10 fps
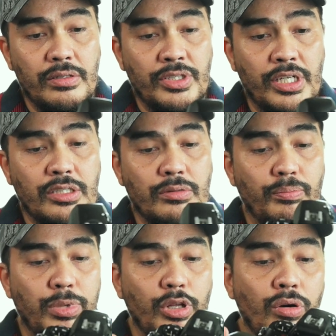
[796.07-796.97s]
just
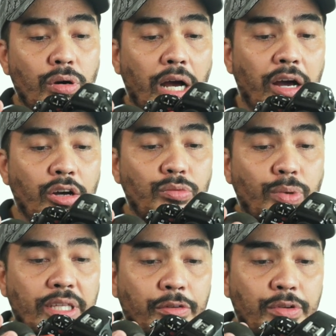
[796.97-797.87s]
blow out
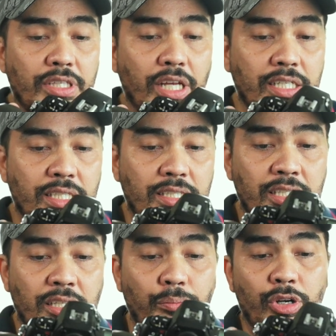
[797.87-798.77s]
whatever dust is
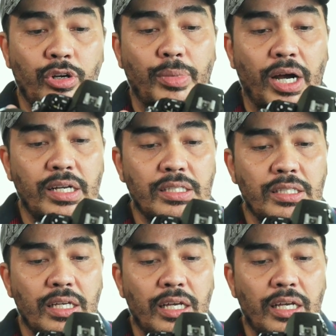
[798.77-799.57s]
in the mirror box.